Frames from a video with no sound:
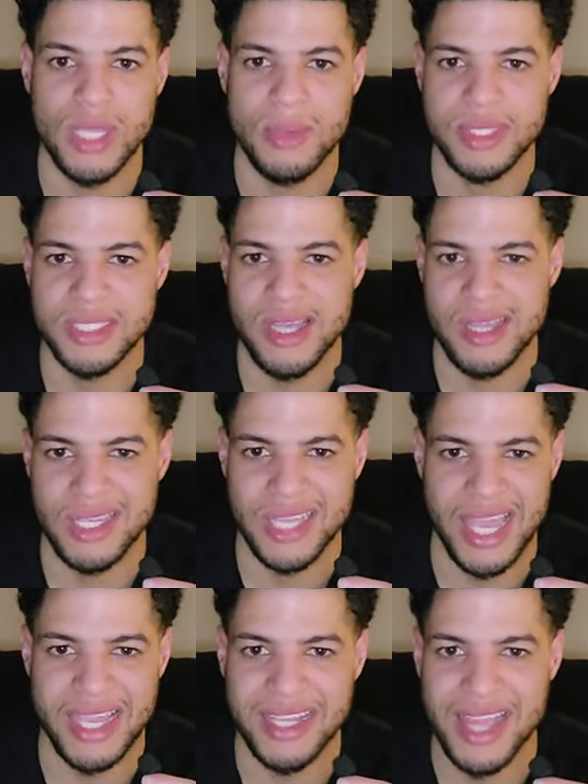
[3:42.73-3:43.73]
They were selling
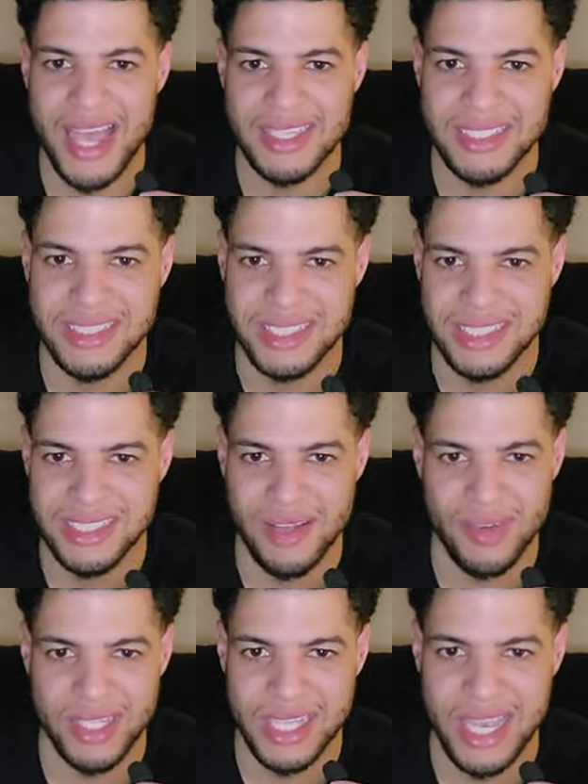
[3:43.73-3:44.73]
like glasses and
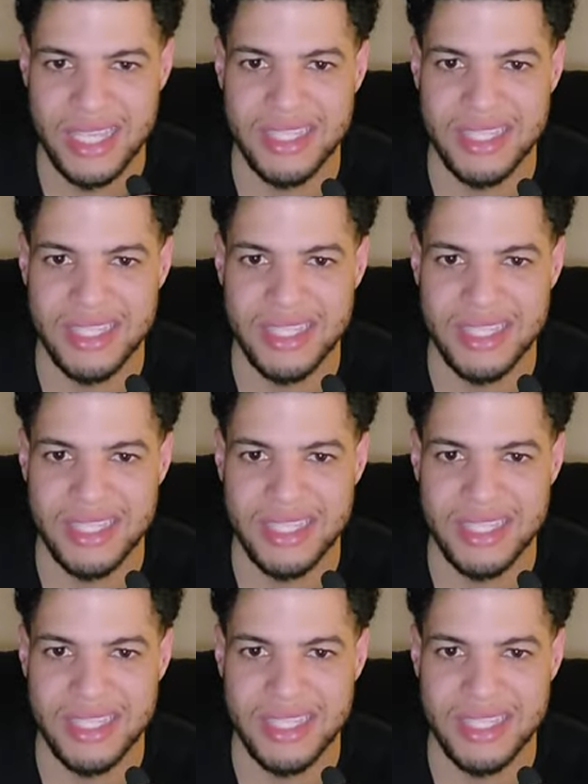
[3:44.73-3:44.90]
stuff like that.